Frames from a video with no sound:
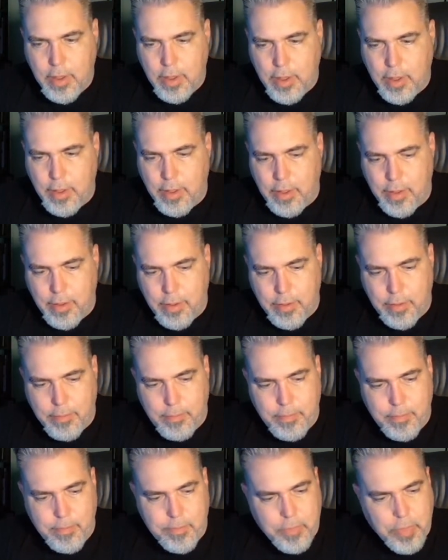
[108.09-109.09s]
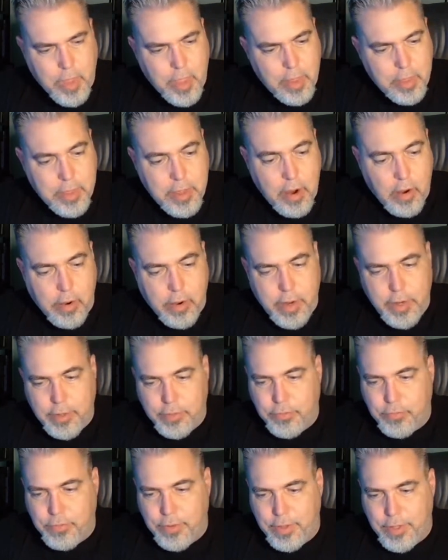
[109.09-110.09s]
The art in
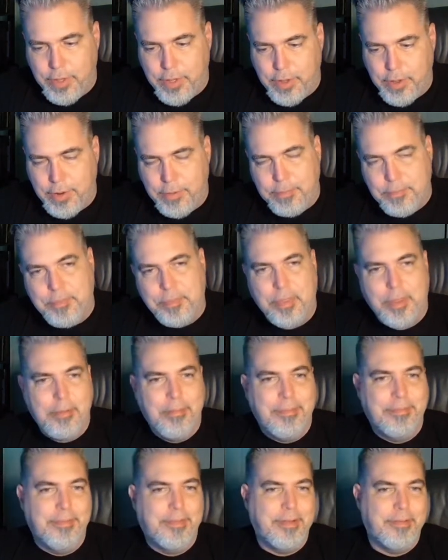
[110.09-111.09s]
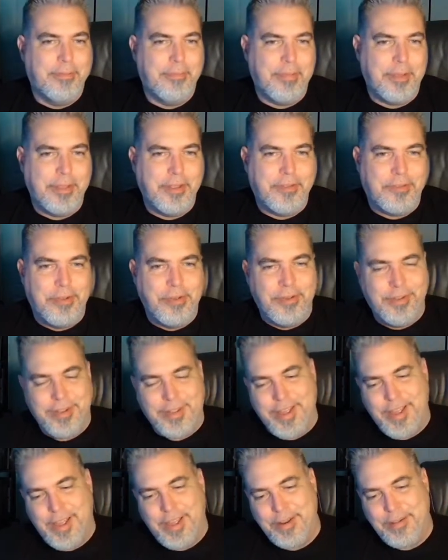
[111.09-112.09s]
it's really good, but this one
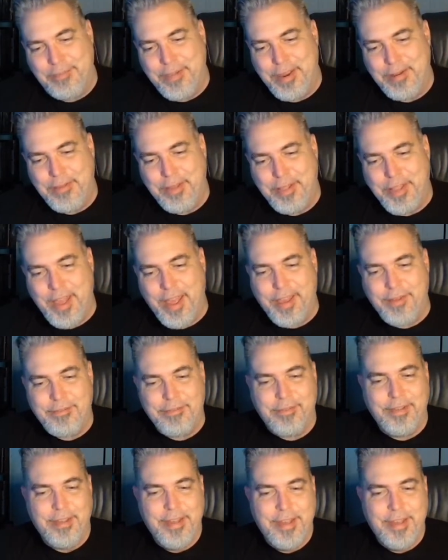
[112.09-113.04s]
kind of made me laugh.